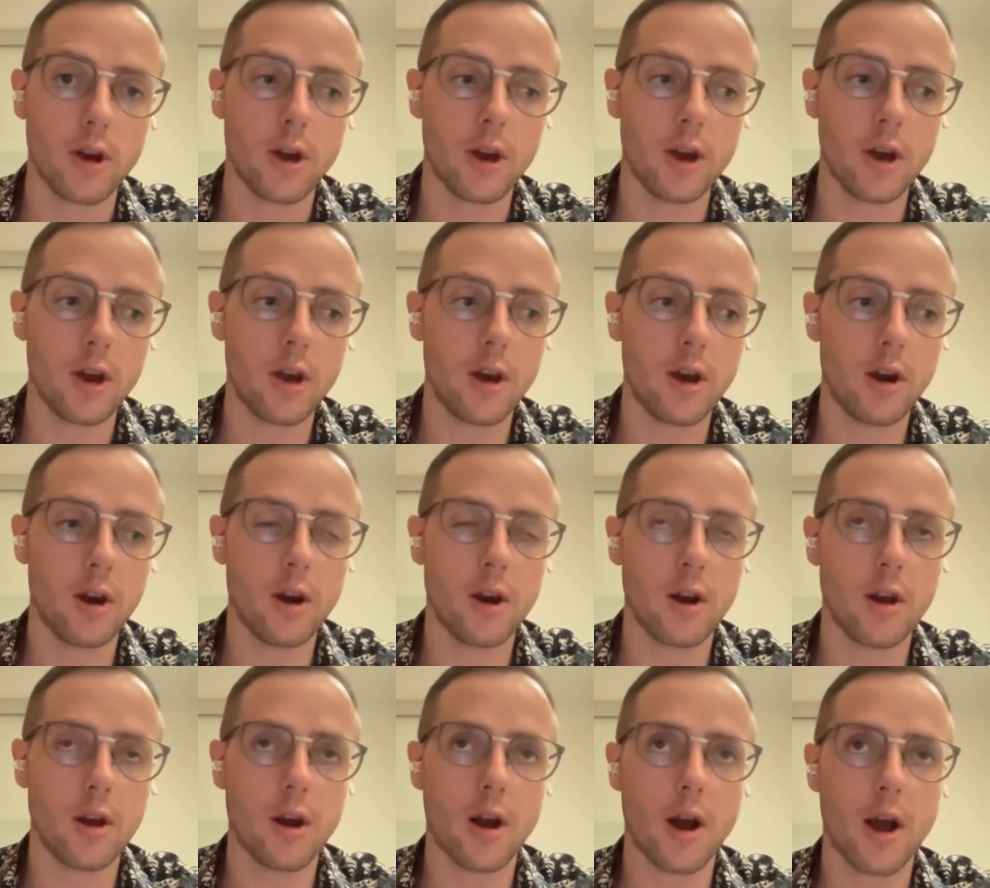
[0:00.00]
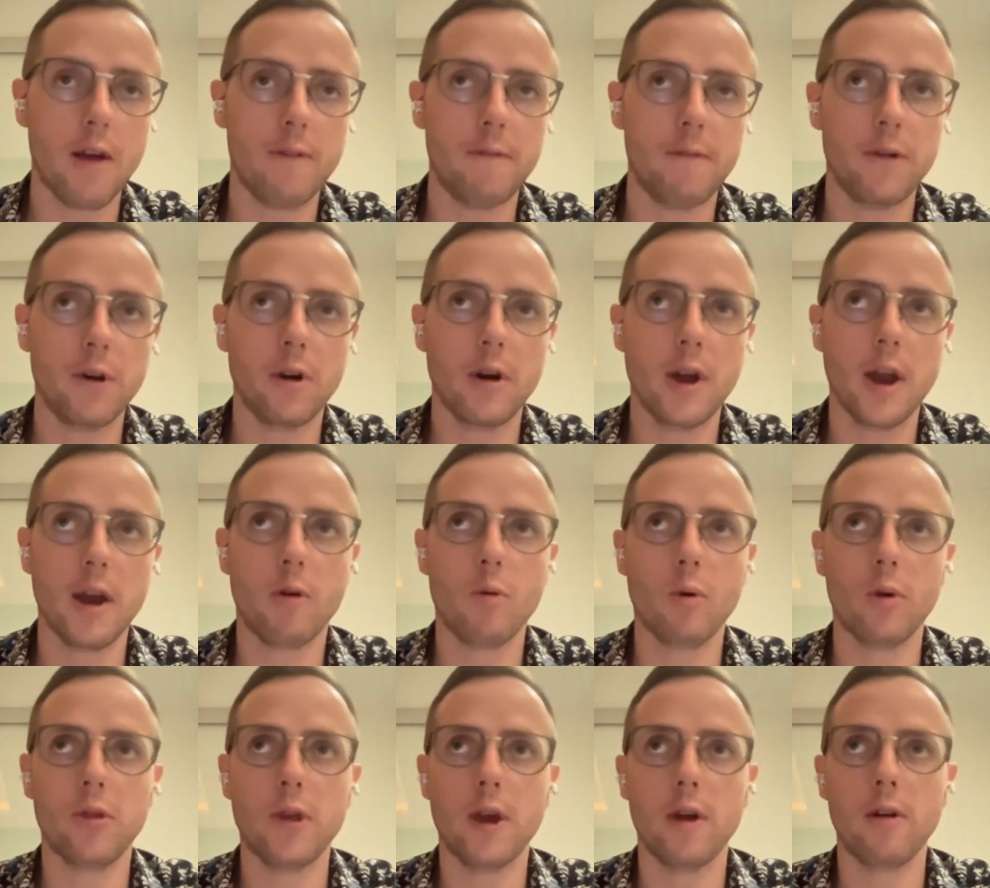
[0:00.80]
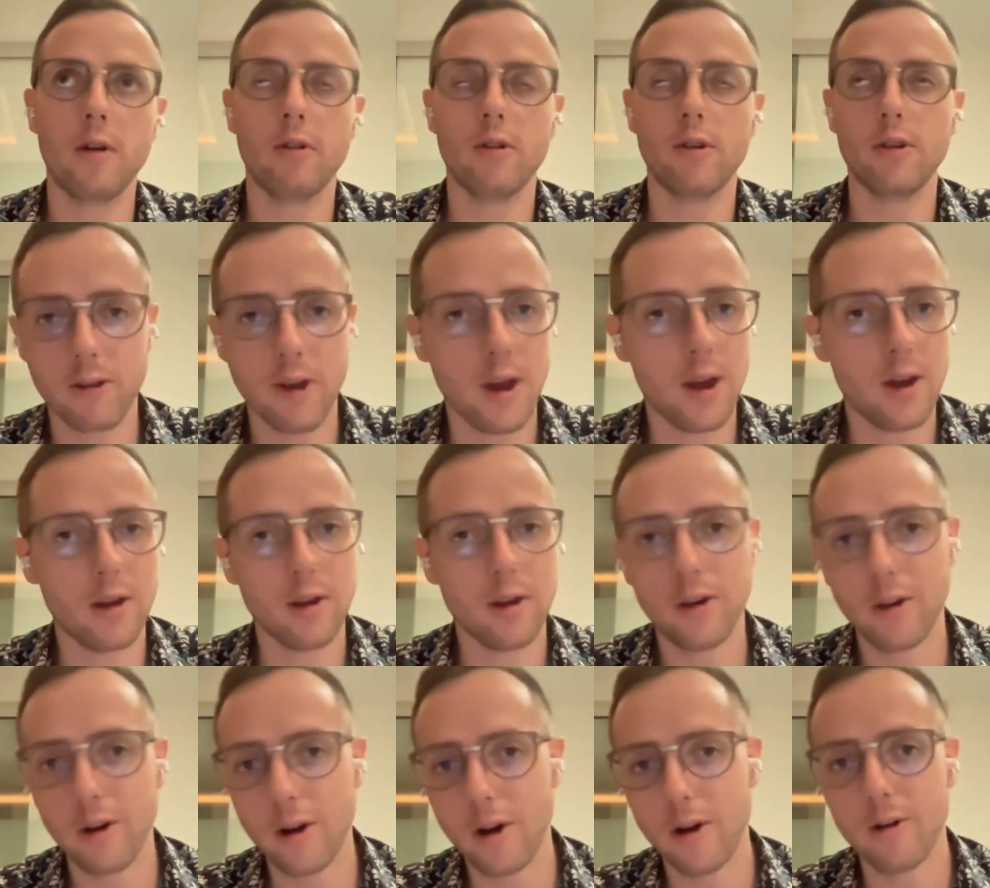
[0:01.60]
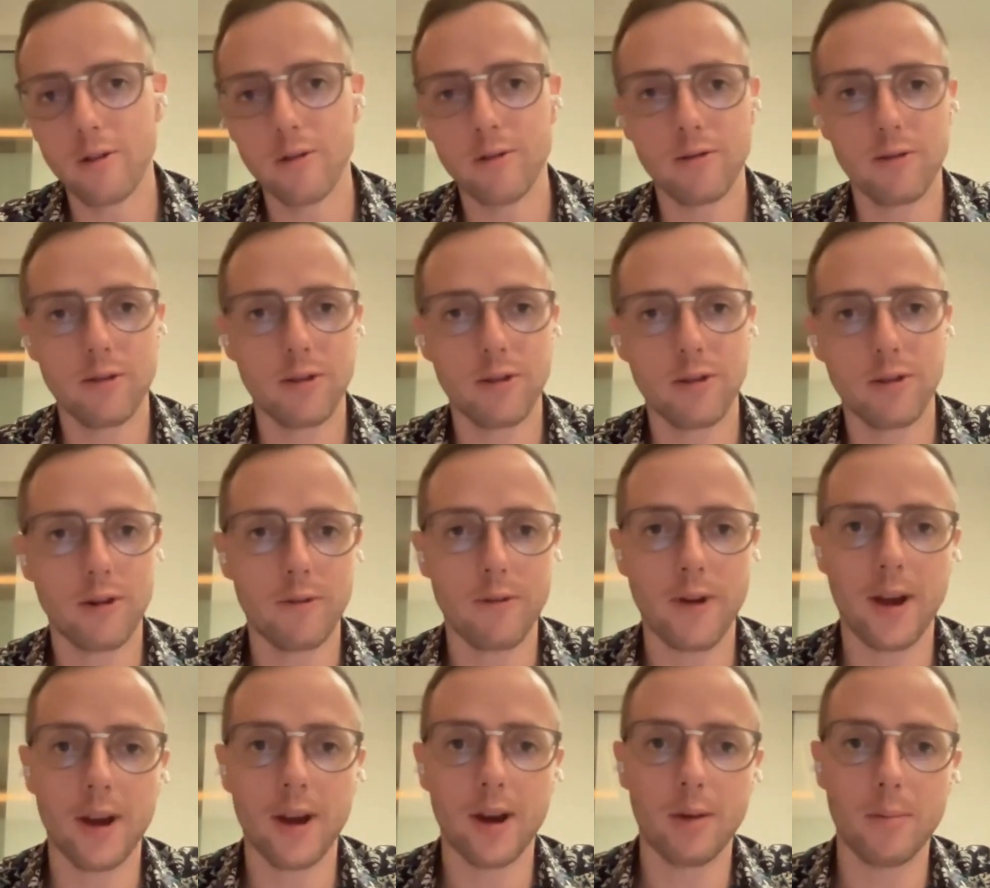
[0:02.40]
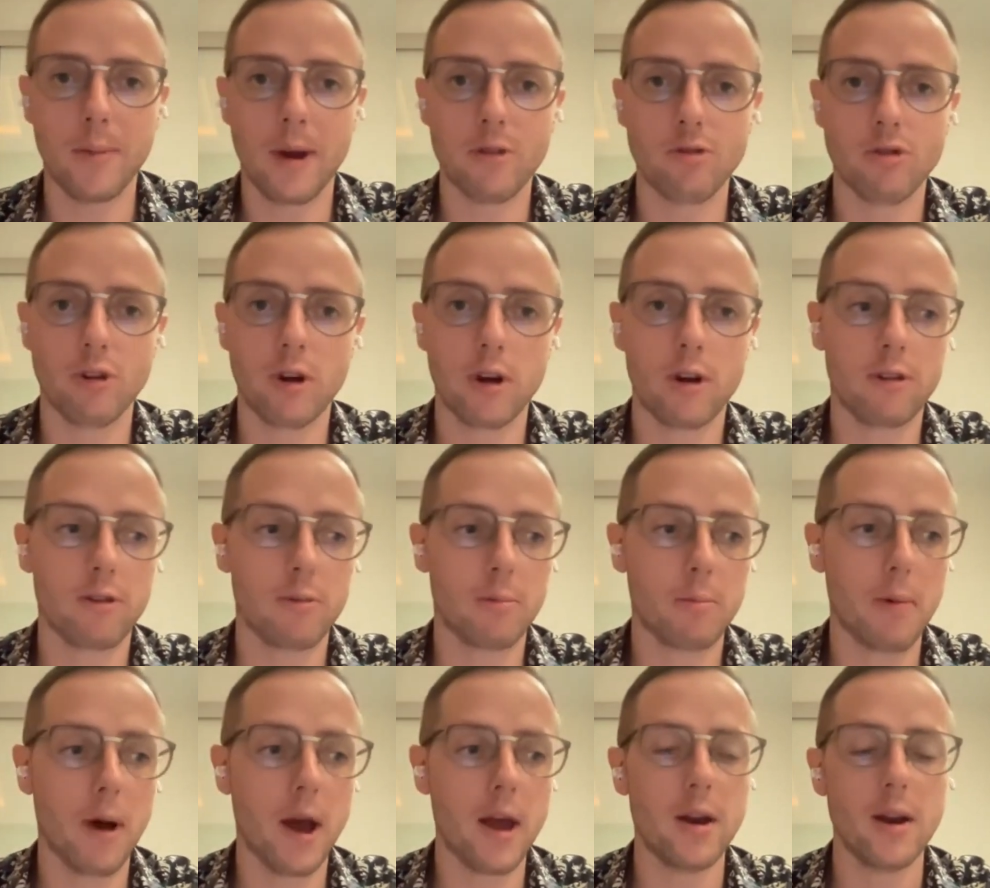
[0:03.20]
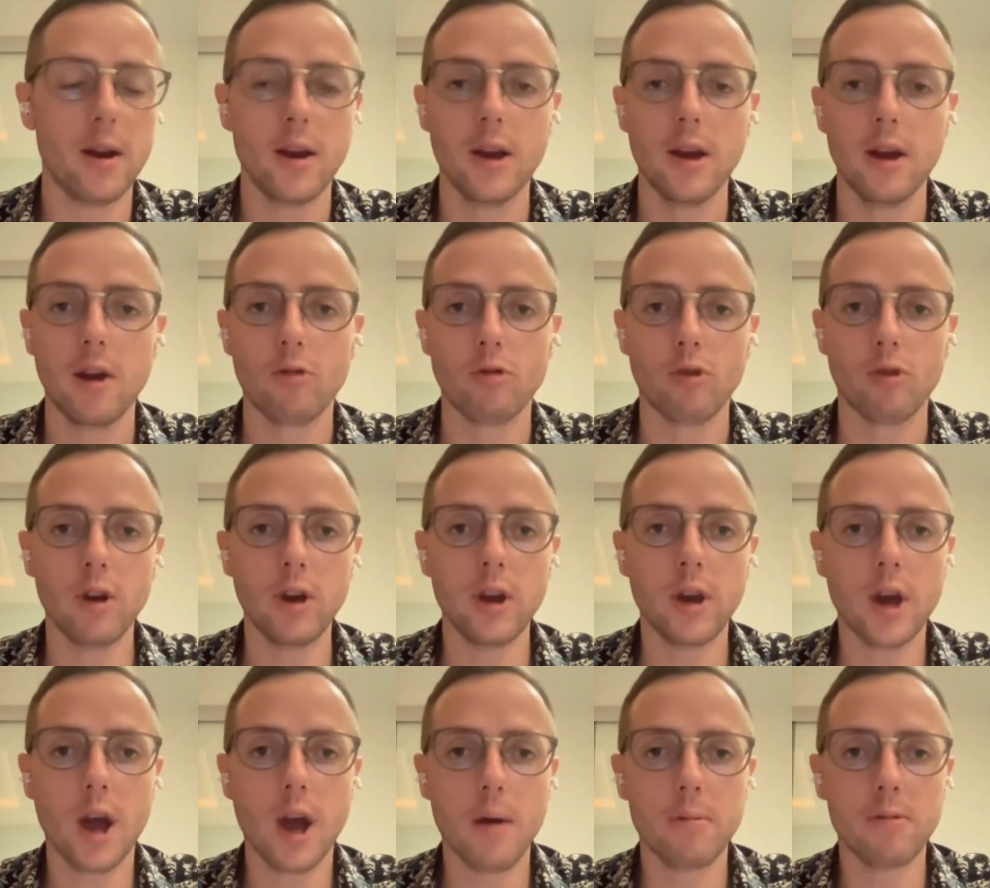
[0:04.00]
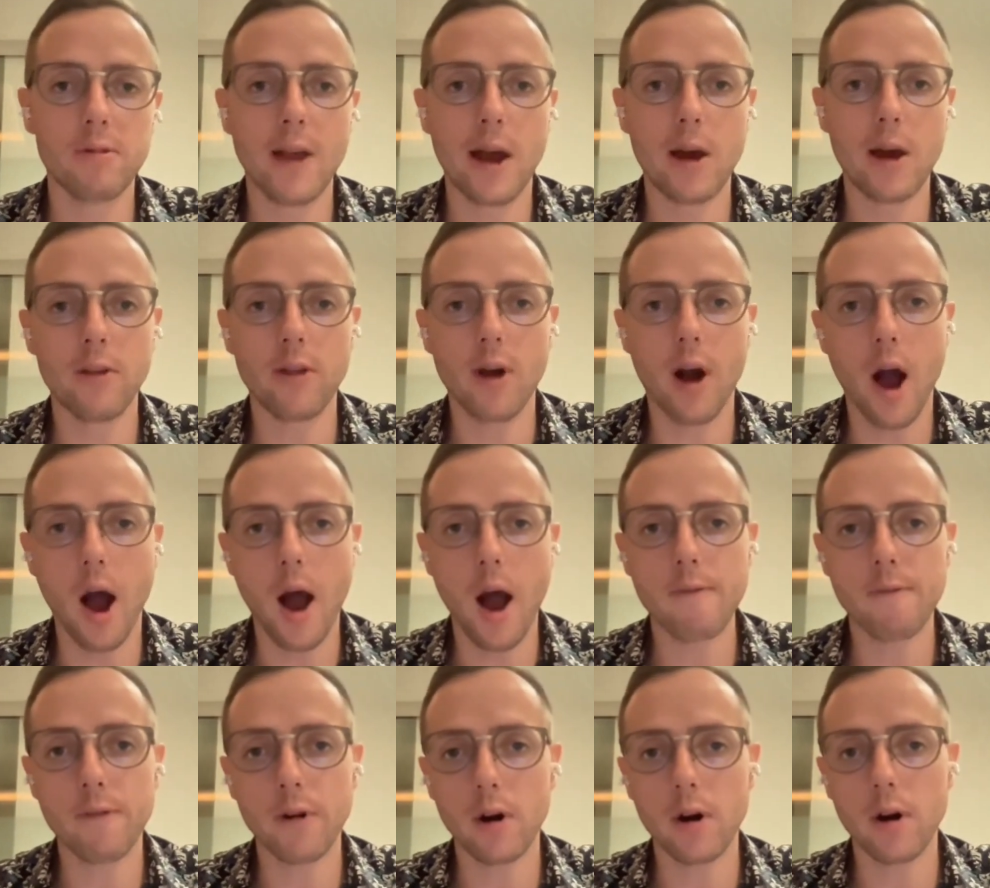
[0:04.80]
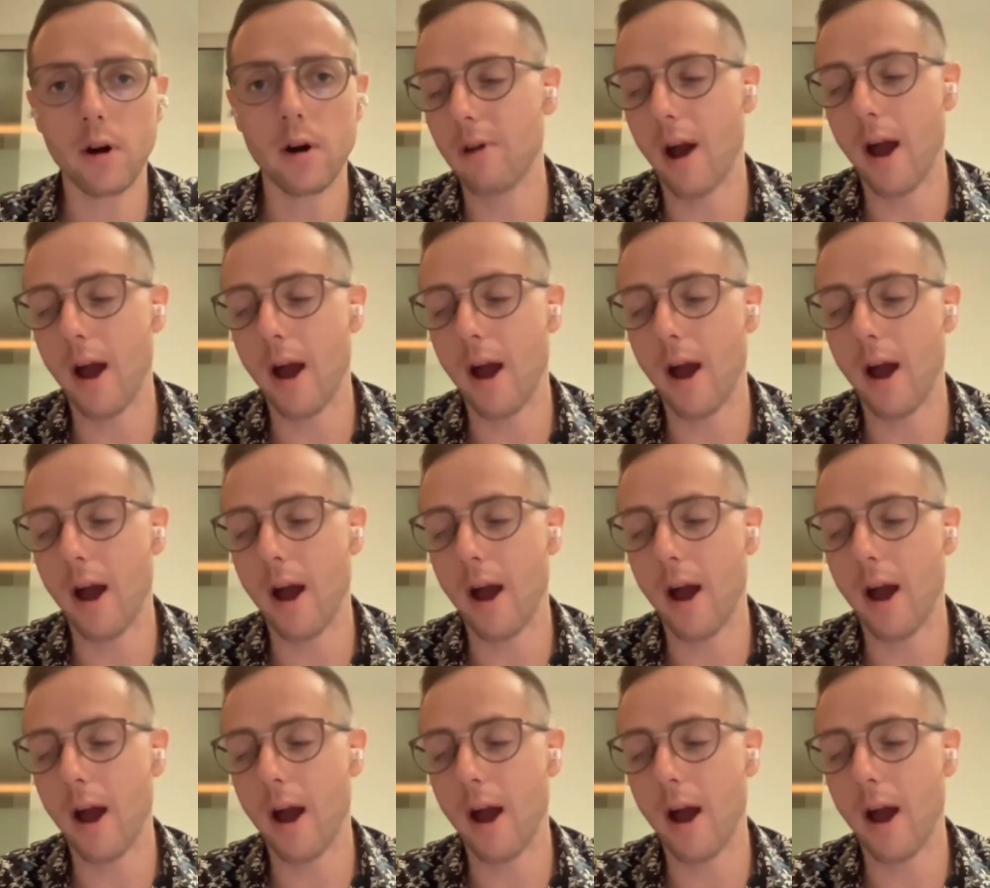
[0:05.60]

And I feel like what they're saying, they're vanity metrics. But really it comes down to the offer.